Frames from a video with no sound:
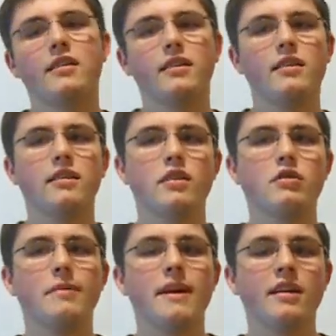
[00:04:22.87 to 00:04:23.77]

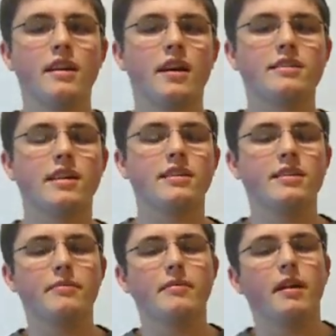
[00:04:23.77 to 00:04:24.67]
Because
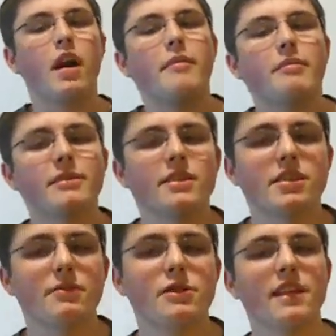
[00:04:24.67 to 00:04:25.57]
a common misconception is
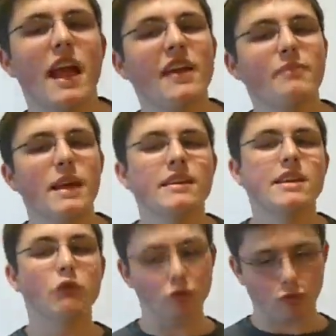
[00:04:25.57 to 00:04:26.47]
that FPS equals
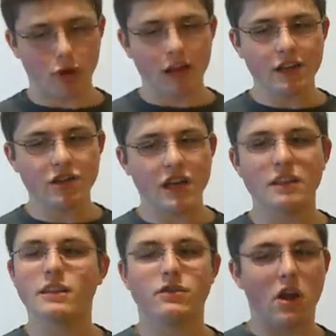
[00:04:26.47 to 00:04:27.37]
range, and it does
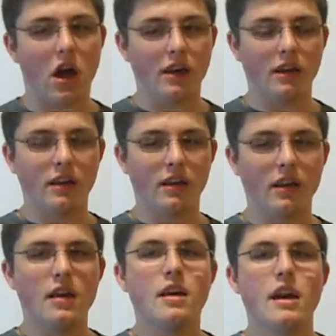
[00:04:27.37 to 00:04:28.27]
not.
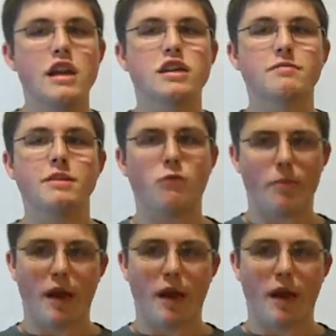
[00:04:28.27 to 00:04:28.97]
It just means more power.